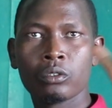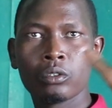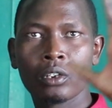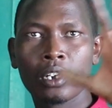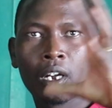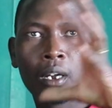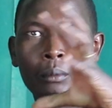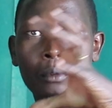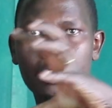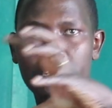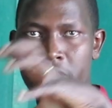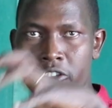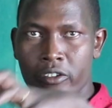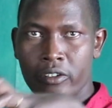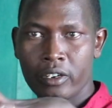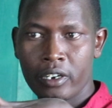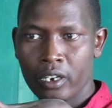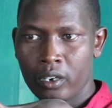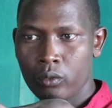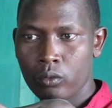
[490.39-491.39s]
come
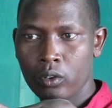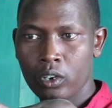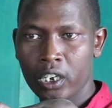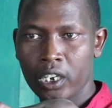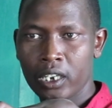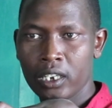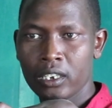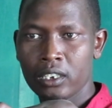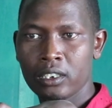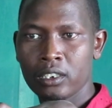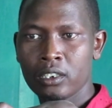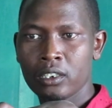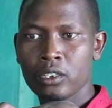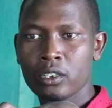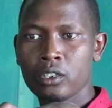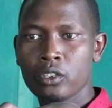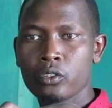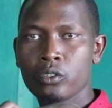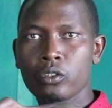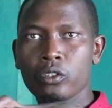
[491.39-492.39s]
and drink water.
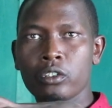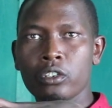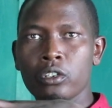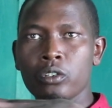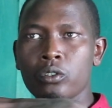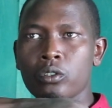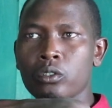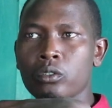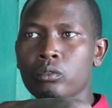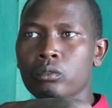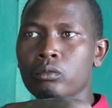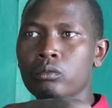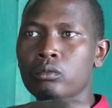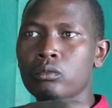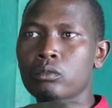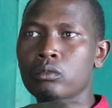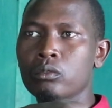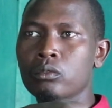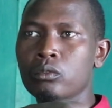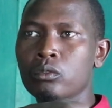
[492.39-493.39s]
So
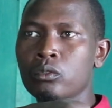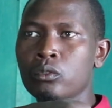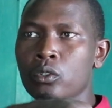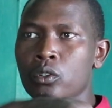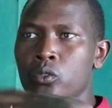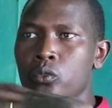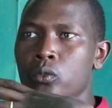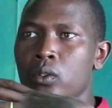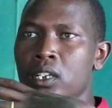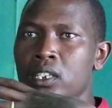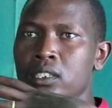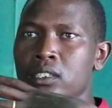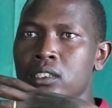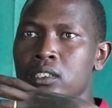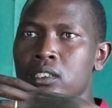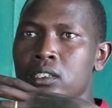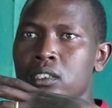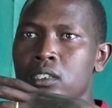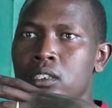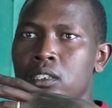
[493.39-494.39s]
those
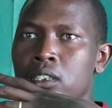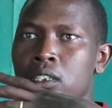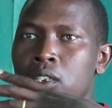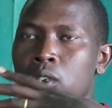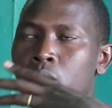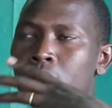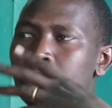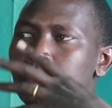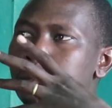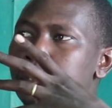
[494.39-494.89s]
ones, the only